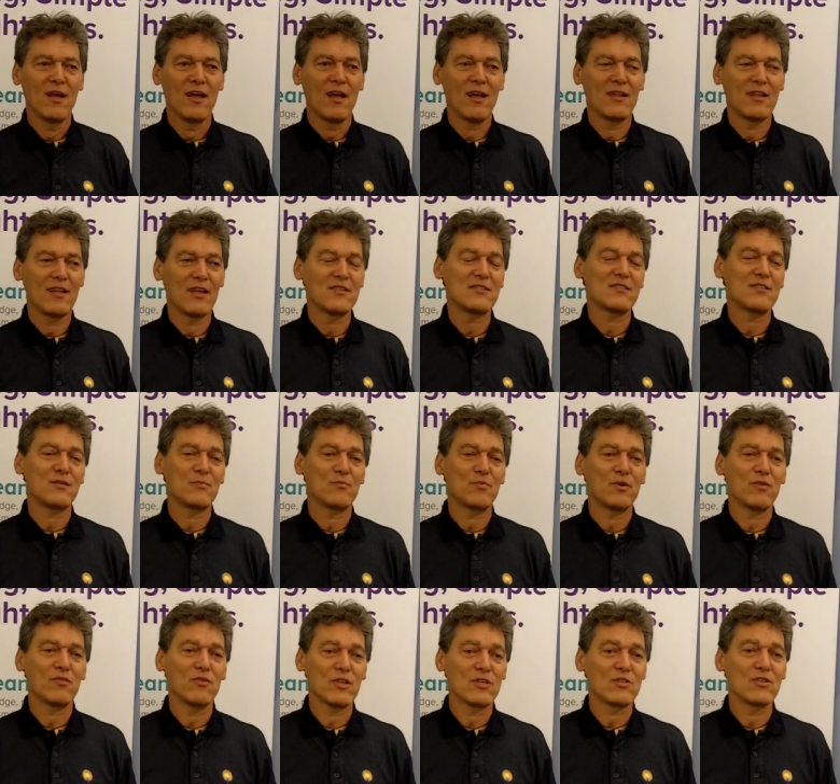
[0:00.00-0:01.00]
and that's the
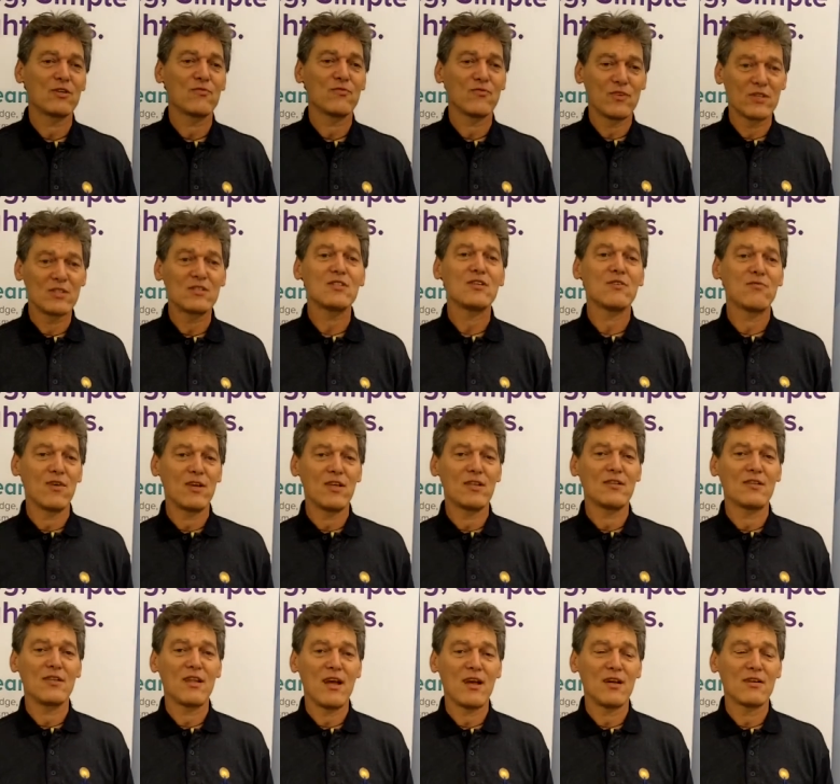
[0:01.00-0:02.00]
privilege of this
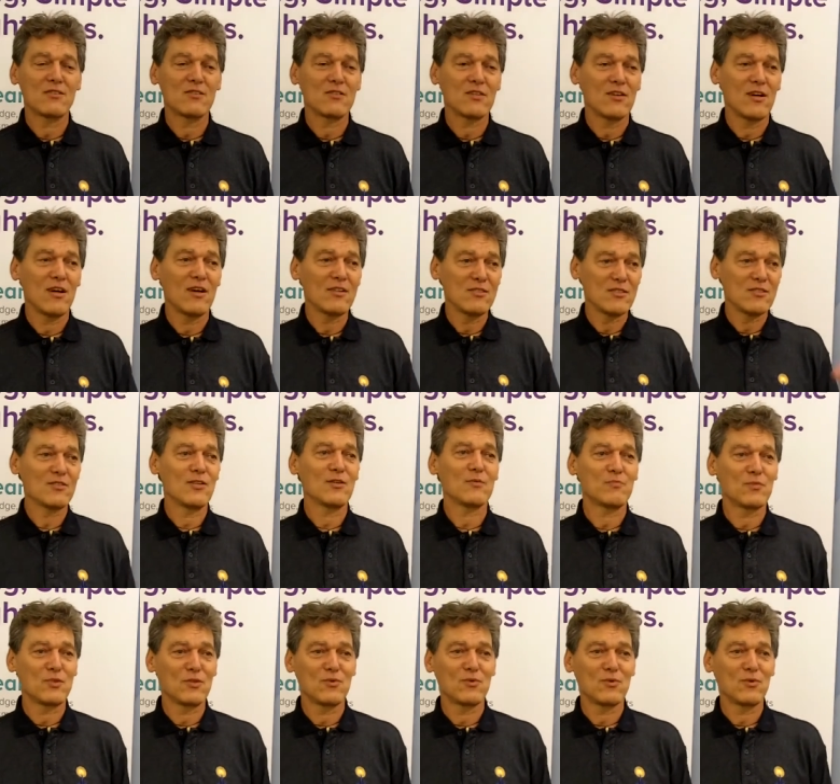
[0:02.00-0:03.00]
event now. So I
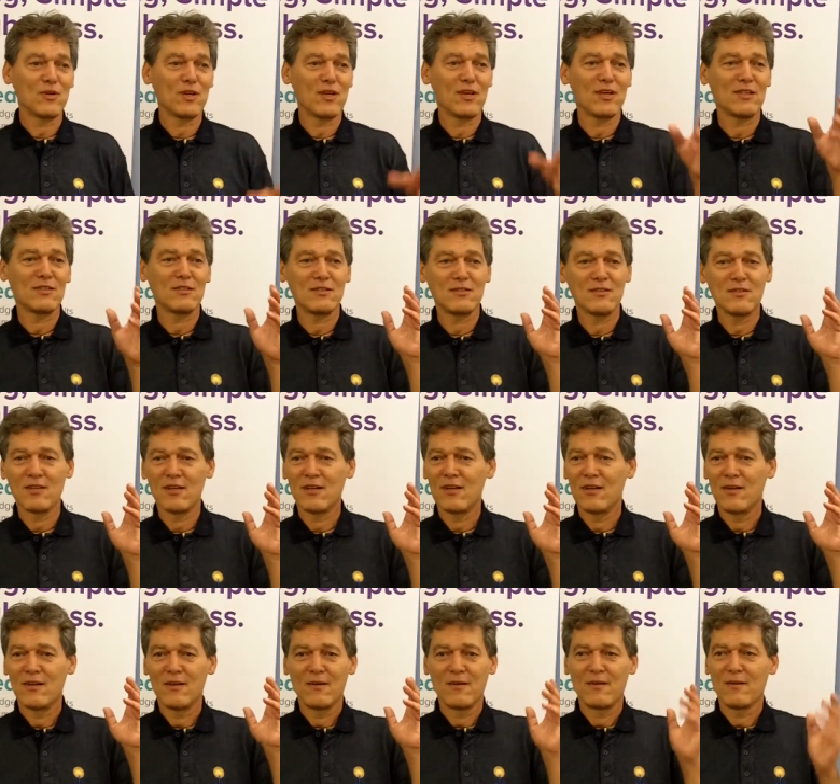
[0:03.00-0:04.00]
stop talking
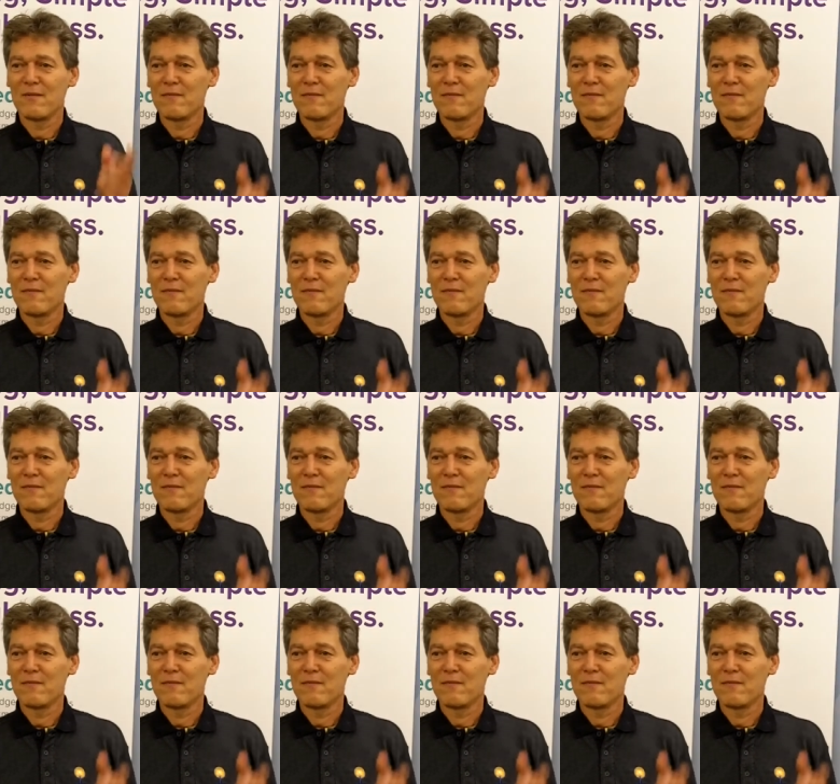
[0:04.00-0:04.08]
and